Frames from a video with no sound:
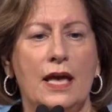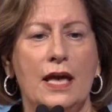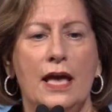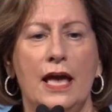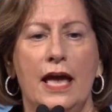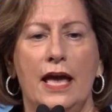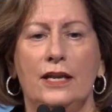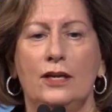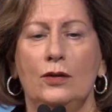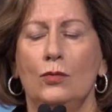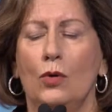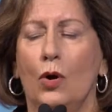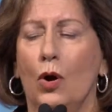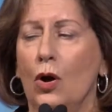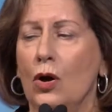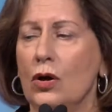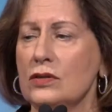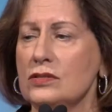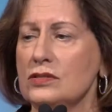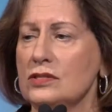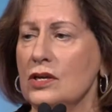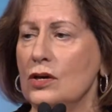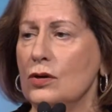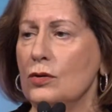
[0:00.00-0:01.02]
and who
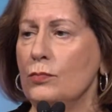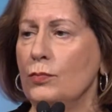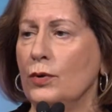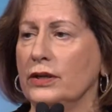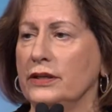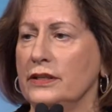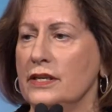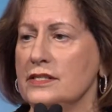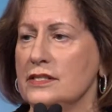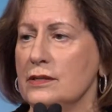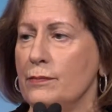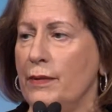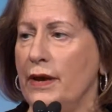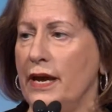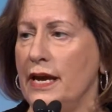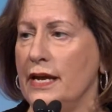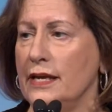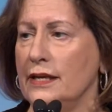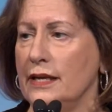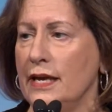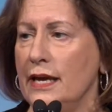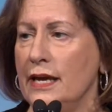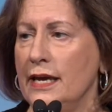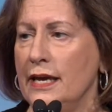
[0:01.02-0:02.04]
also participate
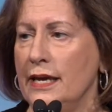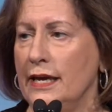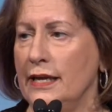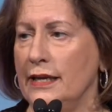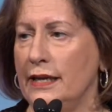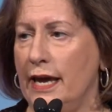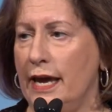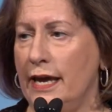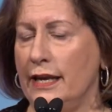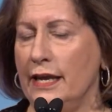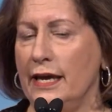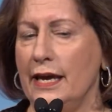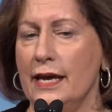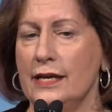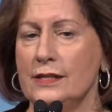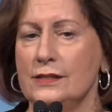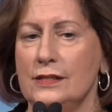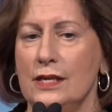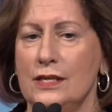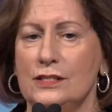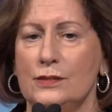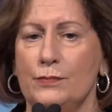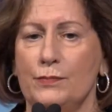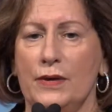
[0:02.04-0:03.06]
in
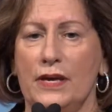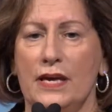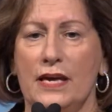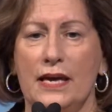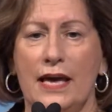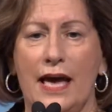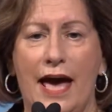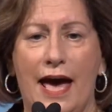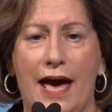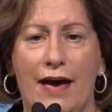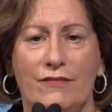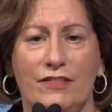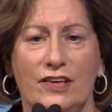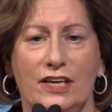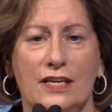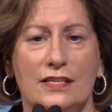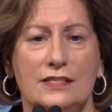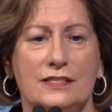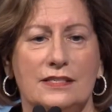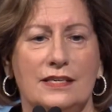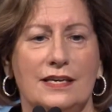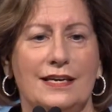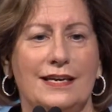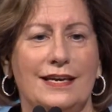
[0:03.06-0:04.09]
NASSP
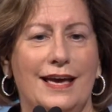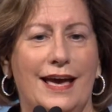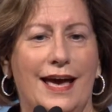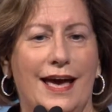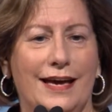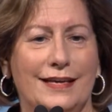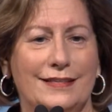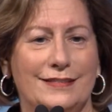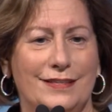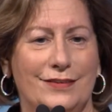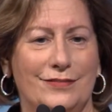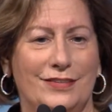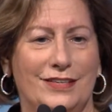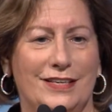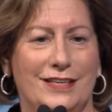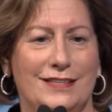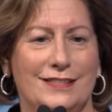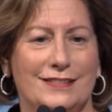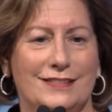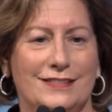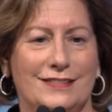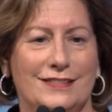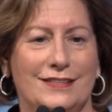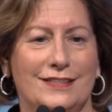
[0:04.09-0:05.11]
advocacy
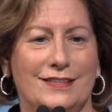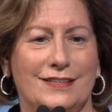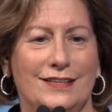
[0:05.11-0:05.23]
activities.